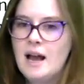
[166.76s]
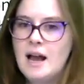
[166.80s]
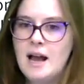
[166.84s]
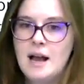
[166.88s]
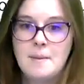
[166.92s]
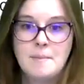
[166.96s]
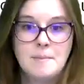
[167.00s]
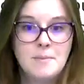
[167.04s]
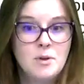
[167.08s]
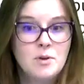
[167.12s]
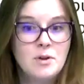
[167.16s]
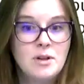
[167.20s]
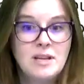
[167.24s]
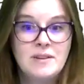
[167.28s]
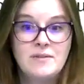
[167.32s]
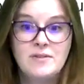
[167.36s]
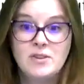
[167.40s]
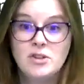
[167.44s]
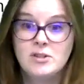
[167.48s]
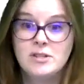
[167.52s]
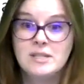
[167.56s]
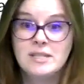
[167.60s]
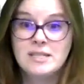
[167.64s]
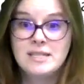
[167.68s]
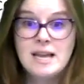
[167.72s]
You can even
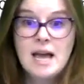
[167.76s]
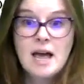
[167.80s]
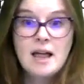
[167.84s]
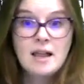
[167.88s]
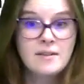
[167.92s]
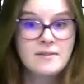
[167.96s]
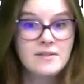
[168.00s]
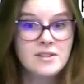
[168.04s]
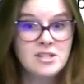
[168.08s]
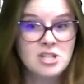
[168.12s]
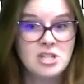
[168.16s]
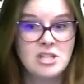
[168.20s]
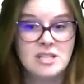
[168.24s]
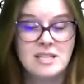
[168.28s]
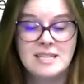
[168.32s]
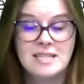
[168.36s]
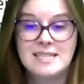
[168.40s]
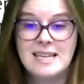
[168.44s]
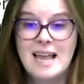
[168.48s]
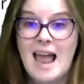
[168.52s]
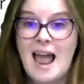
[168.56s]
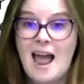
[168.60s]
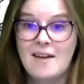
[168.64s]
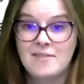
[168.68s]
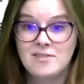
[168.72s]
use a television. It
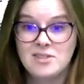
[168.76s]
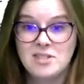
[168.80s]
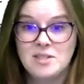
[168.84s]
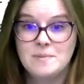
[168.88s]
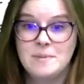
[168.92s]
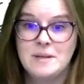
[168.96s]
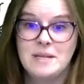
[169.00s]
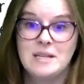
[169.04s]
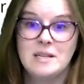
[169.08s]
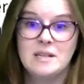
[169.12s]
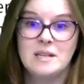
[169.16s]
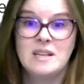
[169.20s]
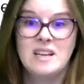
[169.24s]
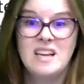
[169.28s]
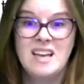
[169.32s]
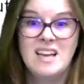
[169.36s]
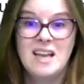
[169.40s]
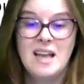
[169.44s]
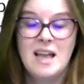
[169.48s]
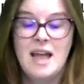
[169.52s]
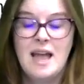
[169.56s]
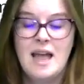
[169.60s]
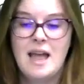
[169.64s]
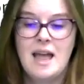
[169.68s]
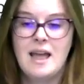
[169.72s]
doesn't have to be
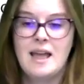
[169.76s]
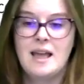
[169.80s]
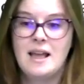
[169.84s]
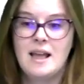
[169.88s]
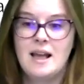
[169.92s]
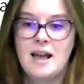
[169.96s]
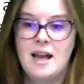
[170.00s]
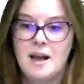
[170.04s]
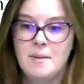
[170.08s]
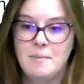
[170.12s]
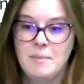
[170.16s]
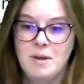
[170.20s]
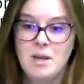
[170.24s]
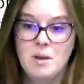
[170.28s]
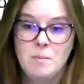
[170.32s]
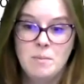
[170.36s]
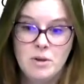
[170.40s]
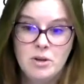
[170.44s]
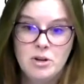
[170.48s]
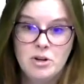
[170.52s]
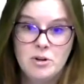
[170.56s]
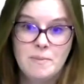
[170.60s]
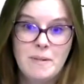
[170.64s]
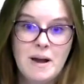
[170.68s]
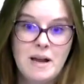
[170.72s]
a
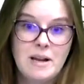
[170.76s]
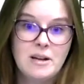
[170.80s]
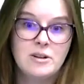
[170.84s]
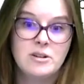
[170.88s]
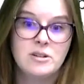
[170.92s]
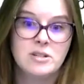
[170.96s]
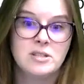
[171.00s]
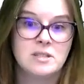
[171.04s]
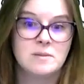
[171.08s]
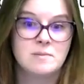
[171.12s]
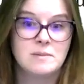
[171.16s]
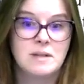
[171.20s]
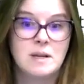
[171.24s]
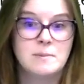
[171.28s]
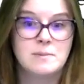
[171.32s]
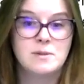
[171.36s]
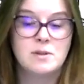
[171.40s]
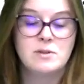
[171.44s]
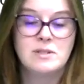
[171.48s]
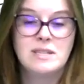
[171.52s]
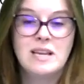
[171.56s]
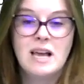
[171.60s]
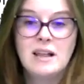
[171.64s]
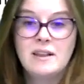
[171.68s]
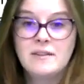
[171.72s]
computer monitor. Sometimes
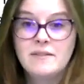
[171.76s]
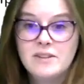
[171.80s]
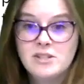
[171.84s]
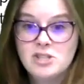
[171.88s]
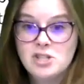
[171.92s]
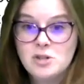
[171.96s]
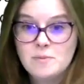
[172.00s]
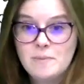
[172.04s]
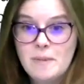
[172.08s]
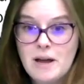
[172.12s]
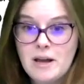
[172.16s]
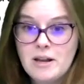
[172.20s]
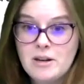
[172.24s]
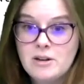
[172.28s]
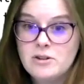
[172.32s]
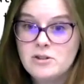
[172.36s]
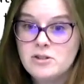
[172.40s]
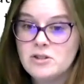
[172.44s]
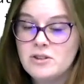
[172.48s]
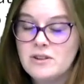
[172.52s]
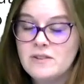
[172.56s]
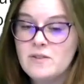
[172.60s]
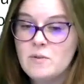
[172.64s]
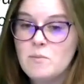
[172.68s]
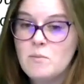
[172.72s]
those television monitors
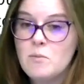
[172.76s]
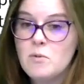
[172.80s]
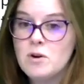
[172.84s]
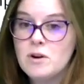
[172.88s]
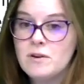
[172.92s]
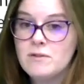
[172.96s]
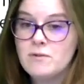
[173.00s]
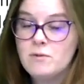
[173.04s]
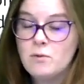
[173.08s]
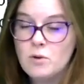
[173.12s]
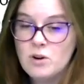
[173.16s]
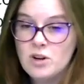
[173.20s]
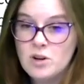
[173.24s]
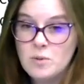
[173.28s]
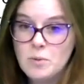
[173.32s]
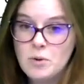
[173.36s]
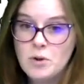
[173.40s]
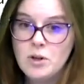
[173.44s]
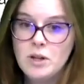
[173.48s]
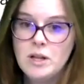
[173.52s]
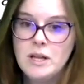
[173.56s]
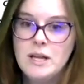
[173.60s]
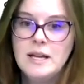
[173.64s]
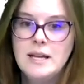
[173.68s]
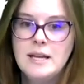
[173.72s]
are even more
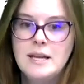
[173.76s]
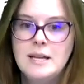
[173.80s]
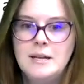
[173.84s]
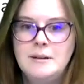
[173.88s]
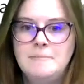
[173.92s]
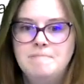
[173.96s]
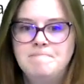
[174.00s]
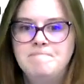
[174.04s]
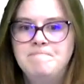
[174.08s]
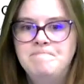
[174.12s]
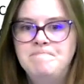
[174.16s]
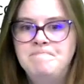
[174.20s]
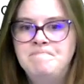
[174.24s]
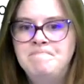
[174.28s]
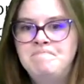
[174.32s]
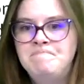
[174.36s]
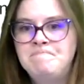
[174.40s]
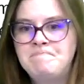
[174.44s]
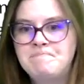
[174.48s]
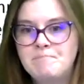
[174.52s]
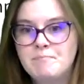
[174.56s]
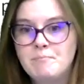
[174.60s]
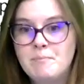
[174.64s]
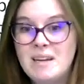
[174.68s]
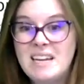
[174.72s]
affordable.
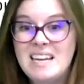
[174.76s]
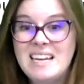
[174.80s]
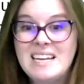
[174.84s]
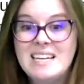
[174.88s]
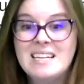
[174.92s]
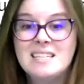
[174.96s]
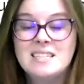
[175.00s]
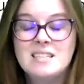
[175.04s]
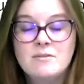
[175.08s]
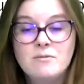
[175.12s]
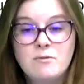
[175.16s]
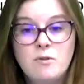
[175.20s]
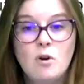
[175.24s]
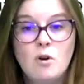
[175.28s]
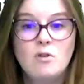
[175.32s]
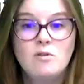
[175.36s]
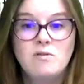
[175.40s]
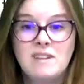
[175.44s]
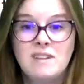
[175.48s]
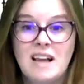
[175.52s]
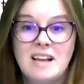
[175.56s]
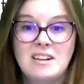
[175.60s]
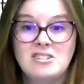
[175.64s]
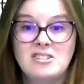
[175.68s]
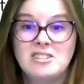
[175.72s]
But it is a
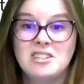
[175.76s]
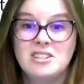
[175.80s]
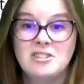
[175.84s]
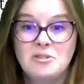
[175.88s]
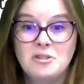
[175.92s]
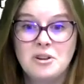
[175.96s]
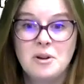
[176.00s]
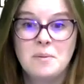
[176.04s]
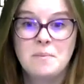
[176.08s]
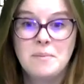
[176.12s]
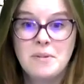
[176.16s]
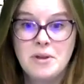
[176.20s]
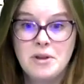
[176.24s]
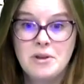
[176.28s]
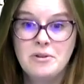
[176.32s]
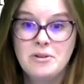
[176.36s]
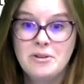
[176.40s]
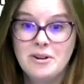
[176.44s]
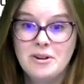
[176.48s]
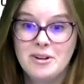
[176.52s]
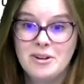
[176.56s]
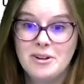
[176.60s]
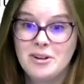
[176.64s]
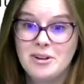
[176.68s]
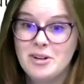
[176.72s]
full-fledged little
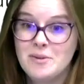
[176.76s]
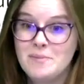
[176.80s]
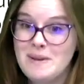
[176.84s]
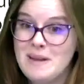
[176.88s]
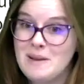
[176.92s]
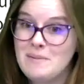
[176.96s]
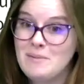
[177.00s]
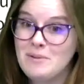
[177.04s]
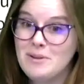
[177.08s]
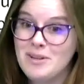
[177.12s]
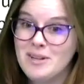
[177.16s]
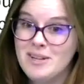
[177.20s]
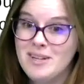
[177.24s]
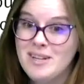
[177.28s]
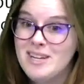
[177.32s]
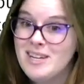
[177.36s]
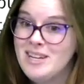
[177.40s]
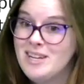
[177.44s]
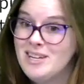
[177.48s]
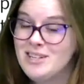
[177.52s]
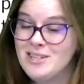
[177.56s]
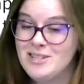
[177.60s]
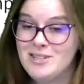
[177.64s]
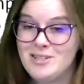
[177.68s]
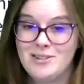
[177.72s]
computer. You're going to be able to
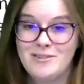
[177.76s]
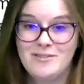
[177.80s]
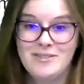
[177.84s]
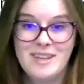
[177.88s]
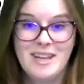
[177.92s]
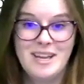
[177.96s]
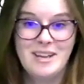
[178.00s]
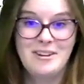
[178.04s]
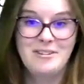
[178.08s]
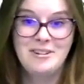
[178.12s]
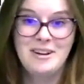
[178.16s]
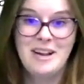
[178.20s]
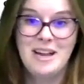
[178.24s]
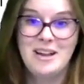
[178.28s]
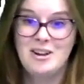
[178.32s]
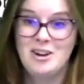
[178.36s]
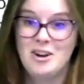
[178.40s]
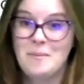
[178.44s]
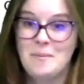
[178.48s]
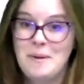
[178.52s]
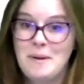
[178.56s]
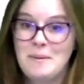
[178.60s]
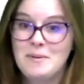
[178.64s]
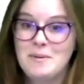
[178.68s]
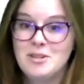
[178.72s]
surf the internet. You're
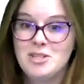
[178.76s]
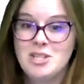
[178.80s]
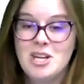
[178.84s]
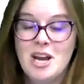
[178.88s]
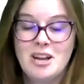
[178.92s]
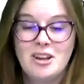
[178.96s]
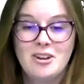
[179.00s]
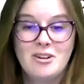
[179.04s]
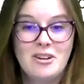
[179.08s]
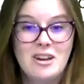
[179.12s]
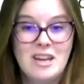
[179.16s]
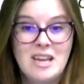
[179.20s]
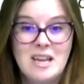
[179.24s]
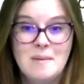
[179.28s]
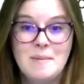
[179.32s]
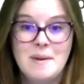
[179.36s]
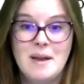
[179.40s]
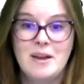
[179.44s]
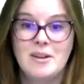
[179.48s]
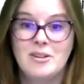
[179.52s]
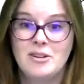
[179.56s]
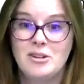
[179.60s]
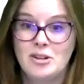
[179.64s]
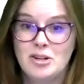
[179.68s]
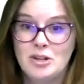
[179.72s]
going to be able to check your
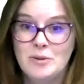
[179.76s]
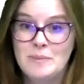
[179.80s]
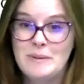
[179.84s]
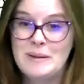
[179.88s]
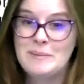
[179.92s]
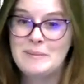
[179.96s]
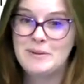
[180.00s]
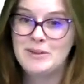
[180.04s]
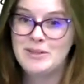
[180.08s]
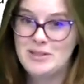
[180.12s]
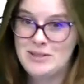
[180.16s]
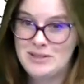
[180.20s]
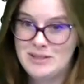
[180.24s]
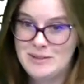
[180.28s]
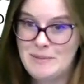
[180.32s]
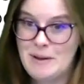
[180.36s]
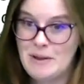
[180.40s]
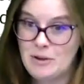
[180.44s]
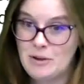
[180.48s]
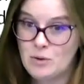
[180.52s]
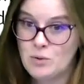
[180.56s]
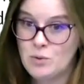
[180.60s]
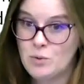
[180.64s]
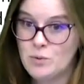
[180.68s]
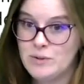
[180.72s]
email, and you're going to be able to do some
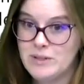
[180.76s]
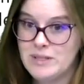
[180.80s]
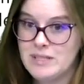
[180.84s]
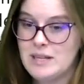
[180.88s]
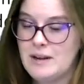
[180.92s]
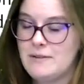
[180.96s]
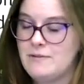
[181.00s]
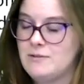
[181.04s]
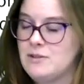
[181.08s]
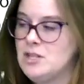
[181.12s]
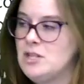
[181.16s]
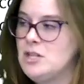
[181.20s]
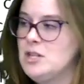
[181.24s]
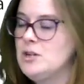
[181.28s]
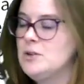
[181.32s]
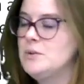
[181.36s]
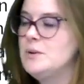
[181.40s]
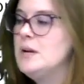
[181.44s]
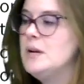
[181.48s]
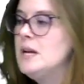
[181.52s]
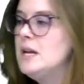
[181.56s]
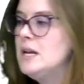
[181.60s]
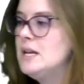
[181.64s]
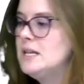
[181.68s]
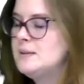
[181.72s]
other cool stuff too,
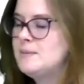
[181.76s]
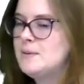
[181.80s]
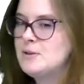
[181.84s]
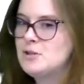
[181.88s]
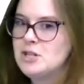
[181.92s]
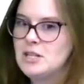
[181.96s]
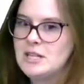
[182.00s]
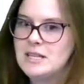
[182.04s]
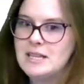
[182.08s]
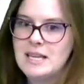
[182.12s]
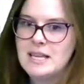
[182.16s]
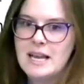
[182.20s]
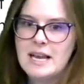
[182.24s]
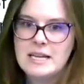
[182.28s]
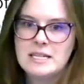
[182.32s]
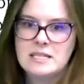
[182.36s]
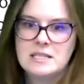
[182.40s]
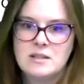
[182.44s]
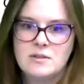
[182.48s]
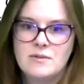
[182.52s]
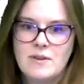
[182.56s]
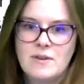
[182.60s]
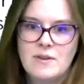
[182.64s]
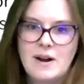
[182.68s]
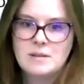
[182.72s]
especially in the case of
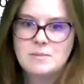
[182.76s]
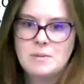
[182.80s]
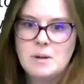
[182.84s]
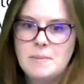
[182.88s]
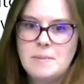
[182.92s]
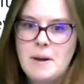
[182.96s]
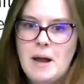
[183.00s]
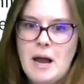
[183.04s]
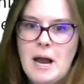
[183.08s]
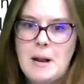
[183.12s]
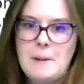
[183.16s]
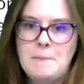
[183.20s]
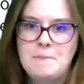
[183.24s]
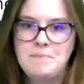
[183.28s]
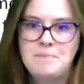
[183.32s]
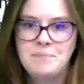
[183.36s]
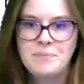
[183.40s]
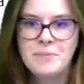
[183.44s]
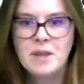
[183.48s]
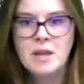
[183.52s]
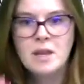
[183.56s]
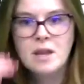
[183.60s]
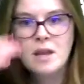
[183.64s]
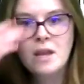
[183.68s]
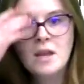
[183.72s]
the Raspberry Pi.
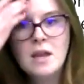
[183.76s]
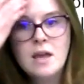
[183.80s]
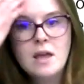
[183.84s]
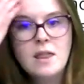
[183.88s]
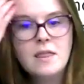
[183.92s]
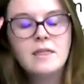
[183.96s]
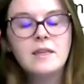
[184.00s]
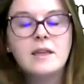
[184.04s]
The